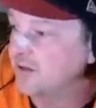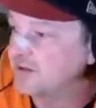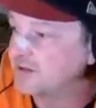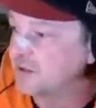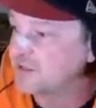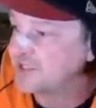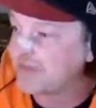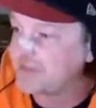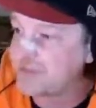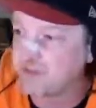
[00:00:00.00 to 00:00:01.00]
So
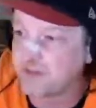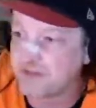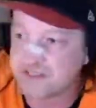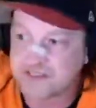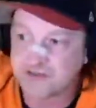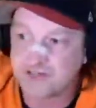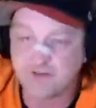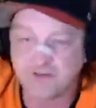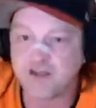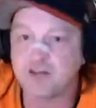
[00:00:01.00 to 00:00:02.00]
save speedrun. This will
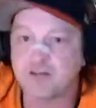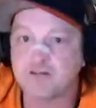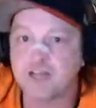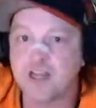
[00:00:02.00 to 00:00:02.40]
never fail.